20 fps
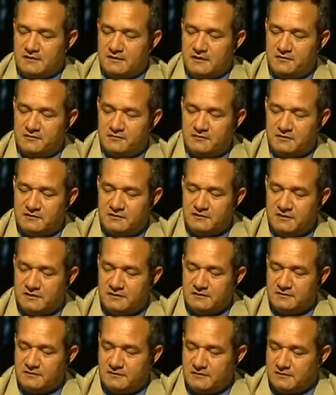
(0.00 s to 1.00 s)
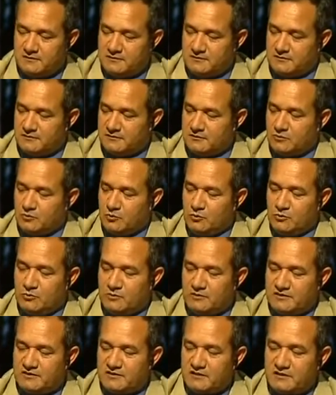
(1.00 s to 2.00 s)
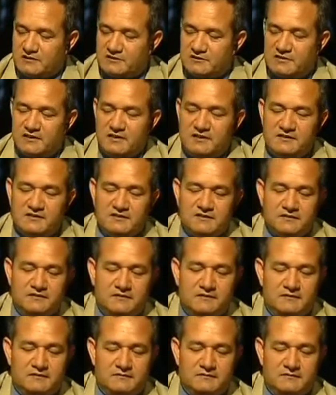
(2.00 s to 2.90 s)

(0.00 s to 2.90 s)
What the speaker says: After that, we will start writing.